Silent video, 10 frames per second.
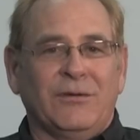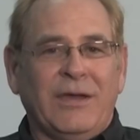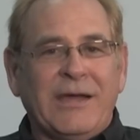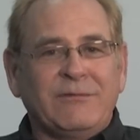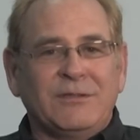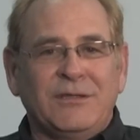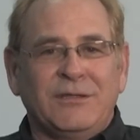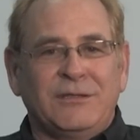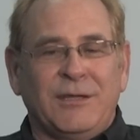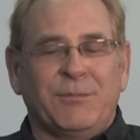you'll have to
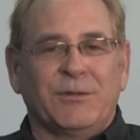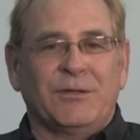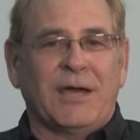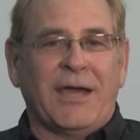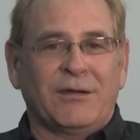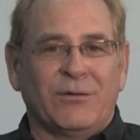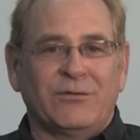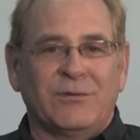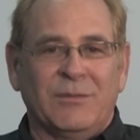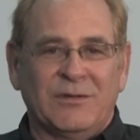dig deeper to
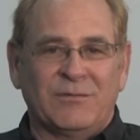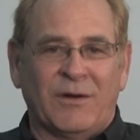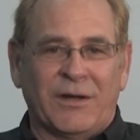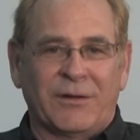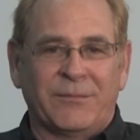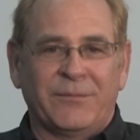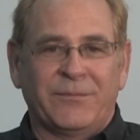diagnose the misfire.